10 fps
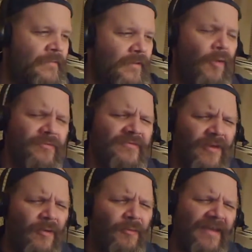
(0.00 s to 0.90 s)
Oh
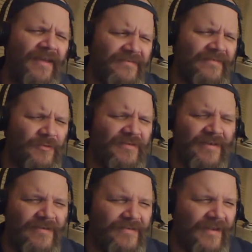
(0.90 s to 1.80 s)
no! Yes, that
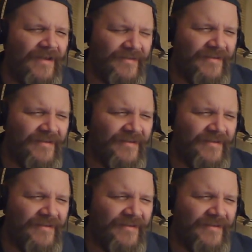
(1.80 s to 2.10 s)
was. Yeah.